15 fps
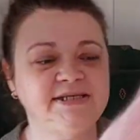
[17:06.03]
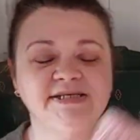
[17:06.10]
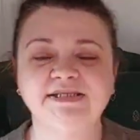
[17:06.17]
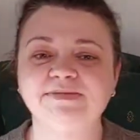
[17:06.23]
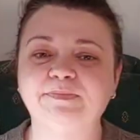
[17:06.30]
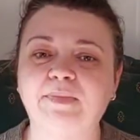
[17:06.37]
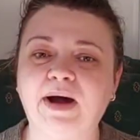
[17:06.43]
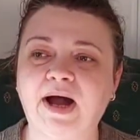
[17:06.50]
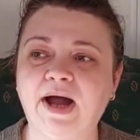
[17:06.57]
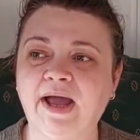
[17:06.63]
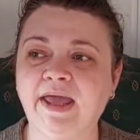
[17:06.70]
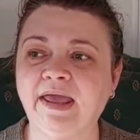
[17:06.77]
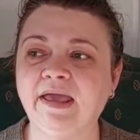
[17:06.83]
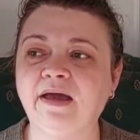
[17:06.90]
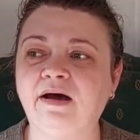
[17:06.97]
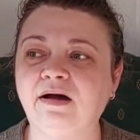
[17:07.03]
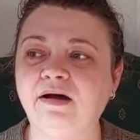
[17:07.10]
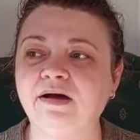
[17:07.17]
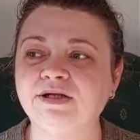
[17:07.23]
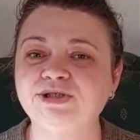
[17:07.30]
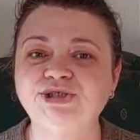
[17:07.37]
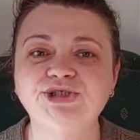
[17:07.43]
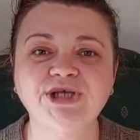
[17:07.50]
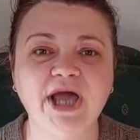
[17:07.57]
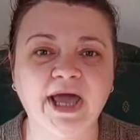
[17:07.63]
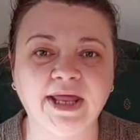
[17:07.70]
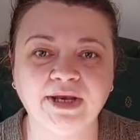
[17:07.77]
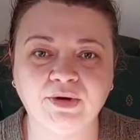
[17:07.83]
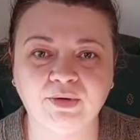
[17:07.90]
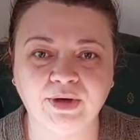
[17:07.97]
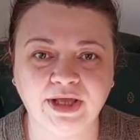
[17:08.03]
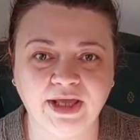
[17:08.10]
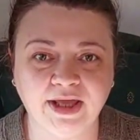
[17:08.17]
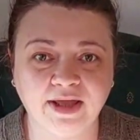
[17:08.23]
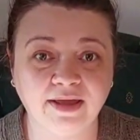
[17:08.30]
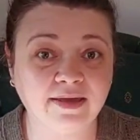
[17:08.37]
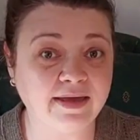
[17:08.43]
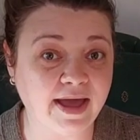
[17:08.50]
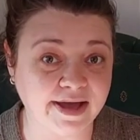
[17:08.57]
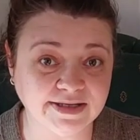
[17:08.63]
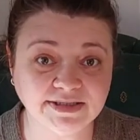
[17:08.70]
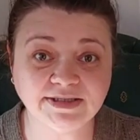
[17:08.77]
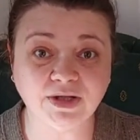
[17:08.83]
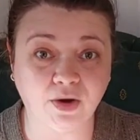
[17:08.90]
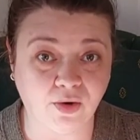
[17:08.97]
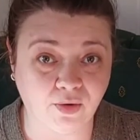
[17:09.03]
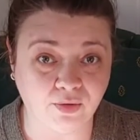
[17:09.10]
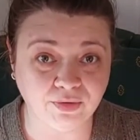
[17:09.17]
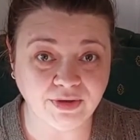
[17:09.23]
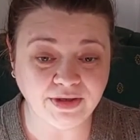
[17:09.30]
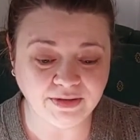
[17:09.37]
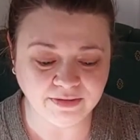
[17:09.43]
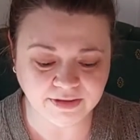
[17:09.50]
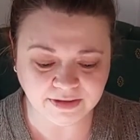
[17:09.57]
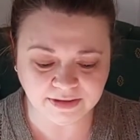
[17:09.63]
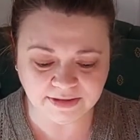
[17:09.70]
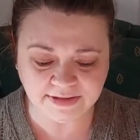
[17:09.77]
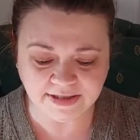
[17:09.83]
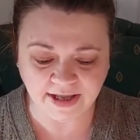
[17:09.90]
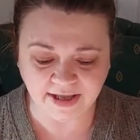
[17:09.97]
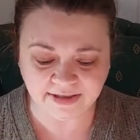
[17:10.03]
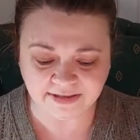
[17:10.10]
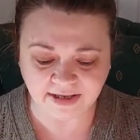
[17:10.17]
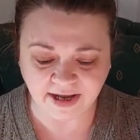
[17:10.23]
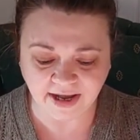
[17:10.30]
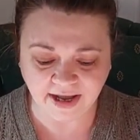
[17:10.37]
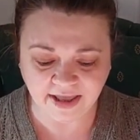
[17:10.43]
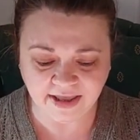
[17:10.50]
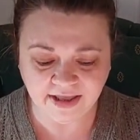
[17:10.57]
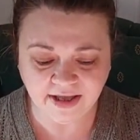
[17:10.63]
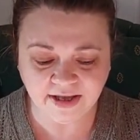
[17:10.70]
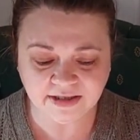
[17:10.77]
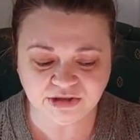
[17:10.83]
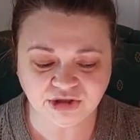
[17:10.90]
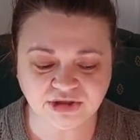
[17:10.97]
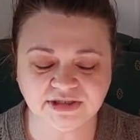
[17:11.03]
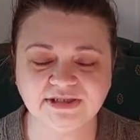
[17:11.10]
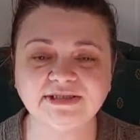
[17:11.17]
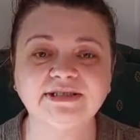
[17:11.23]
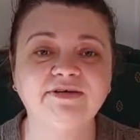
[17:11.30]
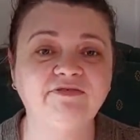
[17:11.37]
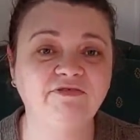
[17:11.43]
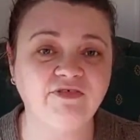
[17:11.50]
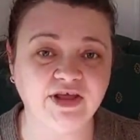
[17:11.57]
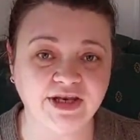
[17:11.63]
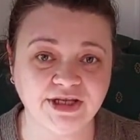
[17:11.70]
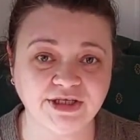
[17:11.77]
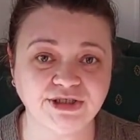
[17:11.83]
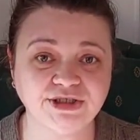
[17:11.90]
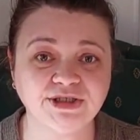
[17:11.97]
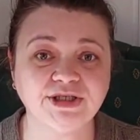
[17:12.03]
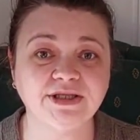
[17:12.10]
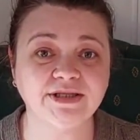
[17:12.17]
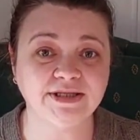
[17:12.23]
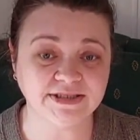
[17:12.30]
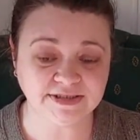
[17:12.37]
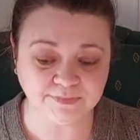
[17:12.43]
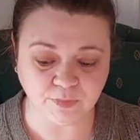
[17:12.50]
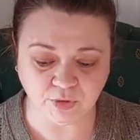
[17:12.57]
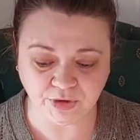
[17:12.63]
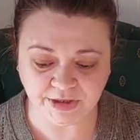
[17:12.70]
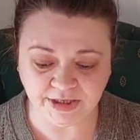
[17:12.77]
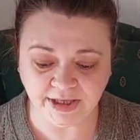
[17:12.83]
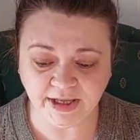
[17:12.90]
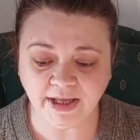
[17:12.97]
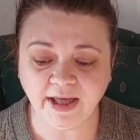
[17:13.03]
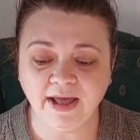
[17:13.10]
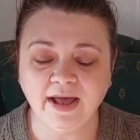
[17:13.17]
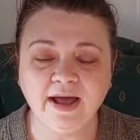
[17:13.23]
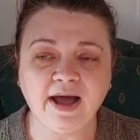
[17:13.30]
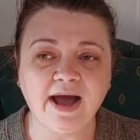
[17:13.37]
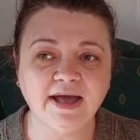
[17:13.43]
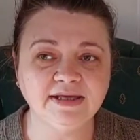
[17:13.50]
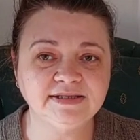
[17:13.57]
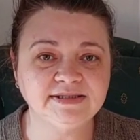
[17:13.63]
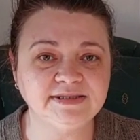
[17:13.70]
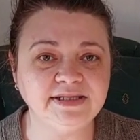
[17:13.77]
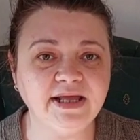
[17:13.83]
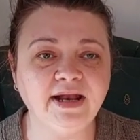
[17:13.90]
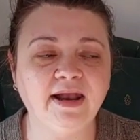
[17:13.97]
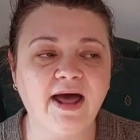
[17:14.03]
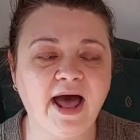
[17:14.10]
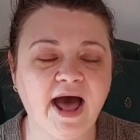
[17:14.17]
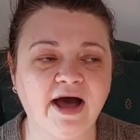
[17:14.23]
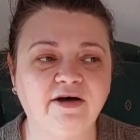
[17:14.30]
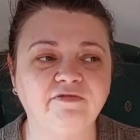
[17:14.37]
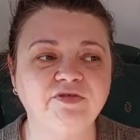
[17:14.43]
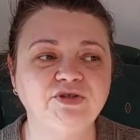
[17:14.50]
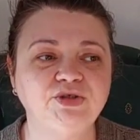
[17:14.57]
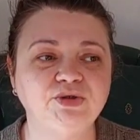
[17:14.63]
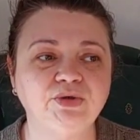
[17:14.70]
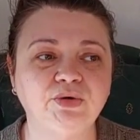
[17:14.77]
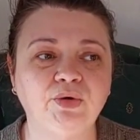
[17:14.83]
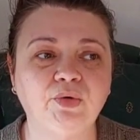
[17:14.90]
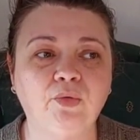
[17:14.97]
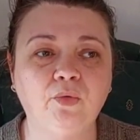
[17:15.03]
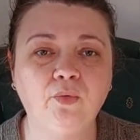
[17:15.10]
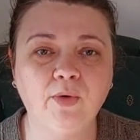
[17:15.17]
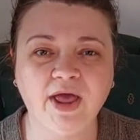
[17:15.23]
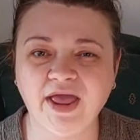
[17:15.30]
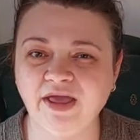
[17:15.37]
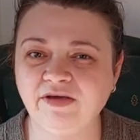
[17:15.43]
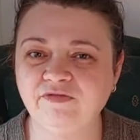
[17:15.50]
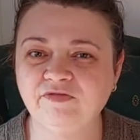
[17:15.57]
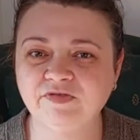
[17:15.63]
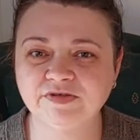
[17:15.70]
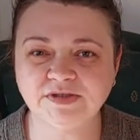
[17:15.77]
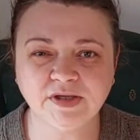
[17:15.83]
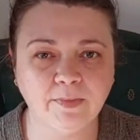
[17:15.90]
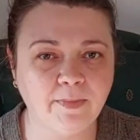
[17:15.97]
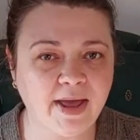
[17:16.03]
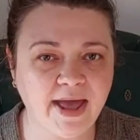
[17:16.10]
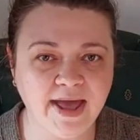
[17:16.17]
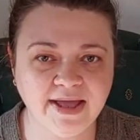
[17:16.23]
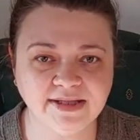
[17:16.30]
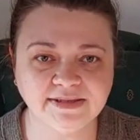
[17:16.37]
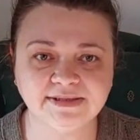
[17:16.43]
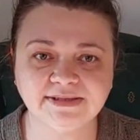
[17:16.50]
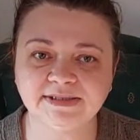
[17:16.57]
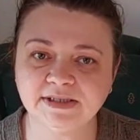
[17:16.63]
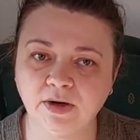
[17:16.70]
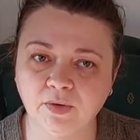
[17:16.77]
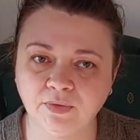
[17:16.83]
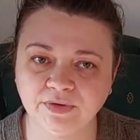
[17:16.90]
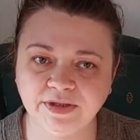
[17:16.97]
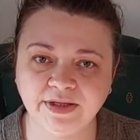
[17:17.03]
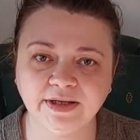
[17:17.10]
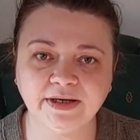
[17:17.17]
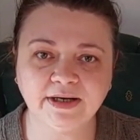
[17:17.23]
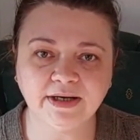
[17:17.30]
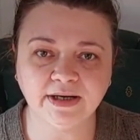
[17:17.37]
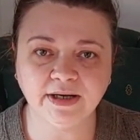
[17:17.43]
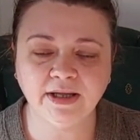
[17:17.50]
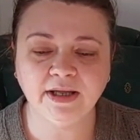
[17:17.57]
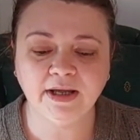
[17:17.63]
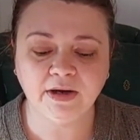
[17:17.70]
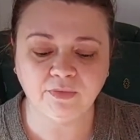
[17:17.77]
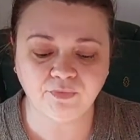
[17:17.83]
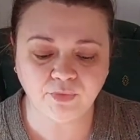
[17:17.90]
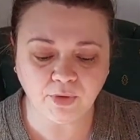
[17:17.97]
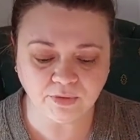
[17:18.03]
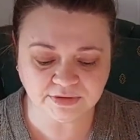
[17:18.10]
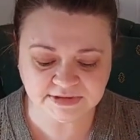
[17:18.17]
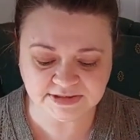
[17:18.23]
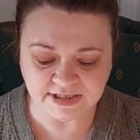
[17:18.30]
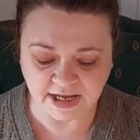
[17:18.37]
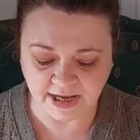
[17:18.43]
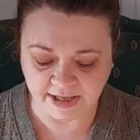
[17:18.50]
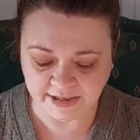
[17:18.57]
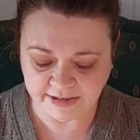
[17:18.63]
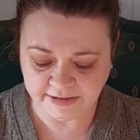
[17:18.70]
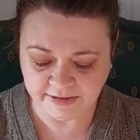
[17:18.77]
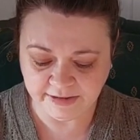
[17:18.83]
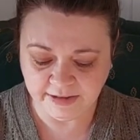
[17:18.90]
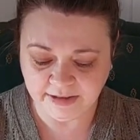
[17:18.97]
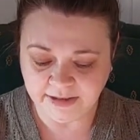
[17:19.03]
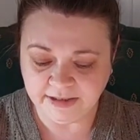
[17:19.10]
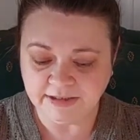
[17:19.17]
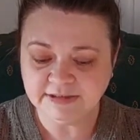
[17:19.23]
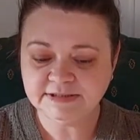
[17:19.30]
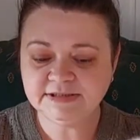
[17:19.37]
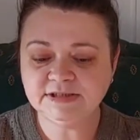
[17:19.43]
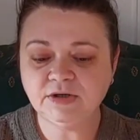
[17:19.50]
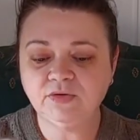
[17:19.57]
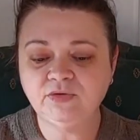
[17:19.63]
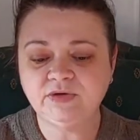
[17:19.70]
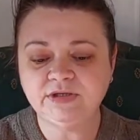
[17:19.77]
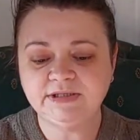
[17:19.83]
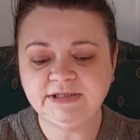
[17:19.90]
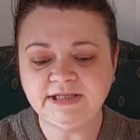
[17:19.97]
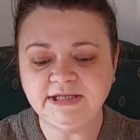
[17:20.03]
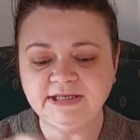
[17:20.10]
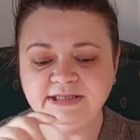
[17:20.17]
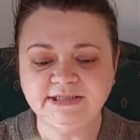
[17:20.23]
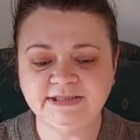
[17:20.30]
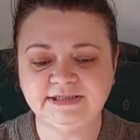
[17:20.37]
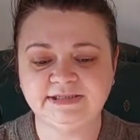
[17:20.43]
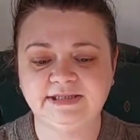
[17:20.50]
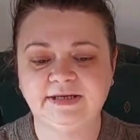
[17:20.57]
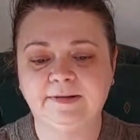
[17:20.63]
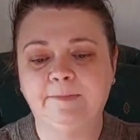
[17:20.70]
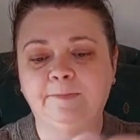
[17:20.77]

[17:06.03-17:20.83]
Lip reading: is my January cast on that I just finished this morning. I still have to wave some ends on the wrong side. So this